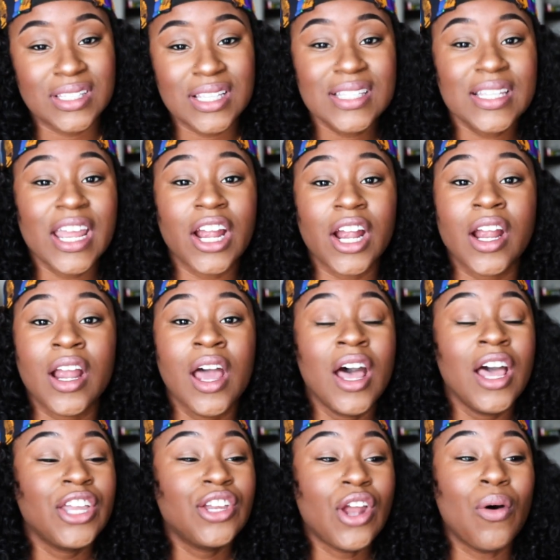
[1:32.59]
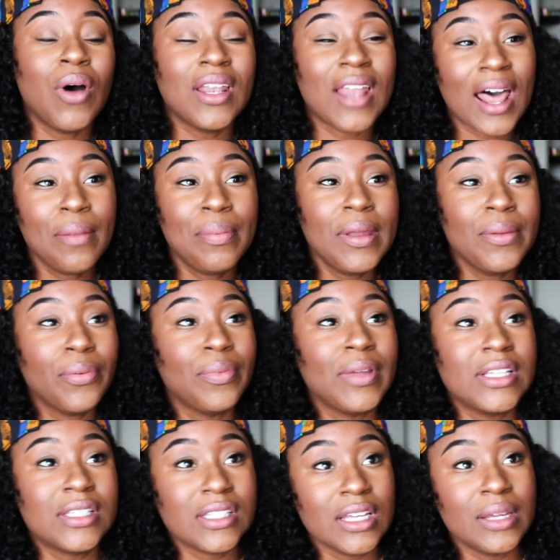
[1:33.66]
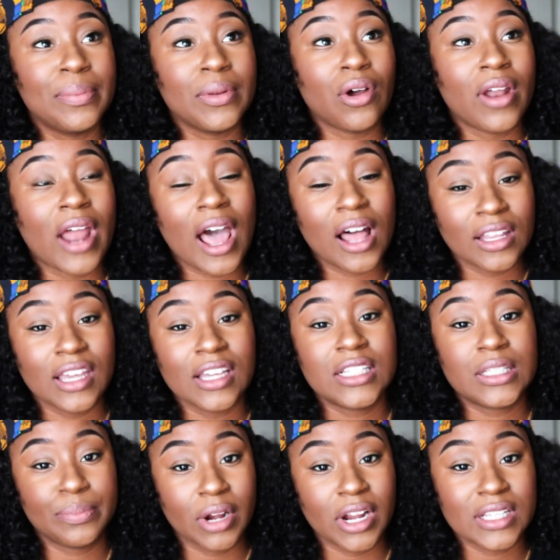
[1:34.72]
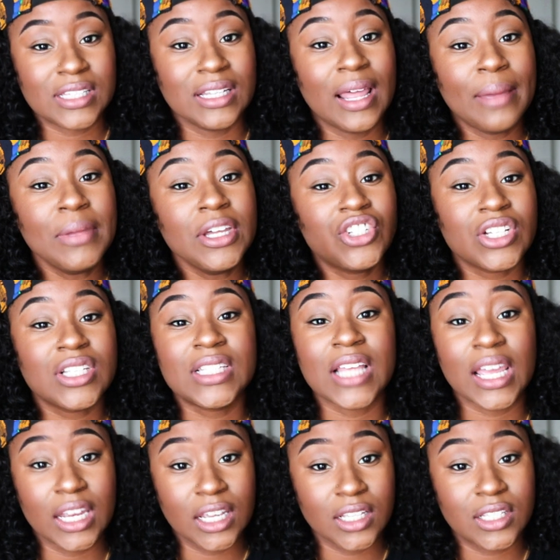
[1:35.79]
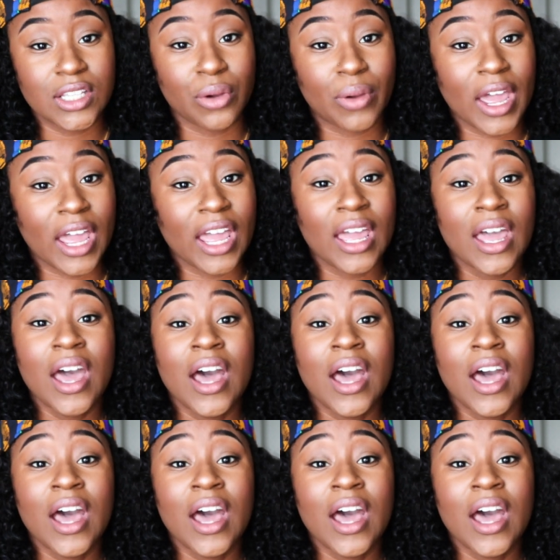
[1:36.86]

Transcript: This hair, you know, a lot of people be sleeping on AliExpress. And let me just say this, okay?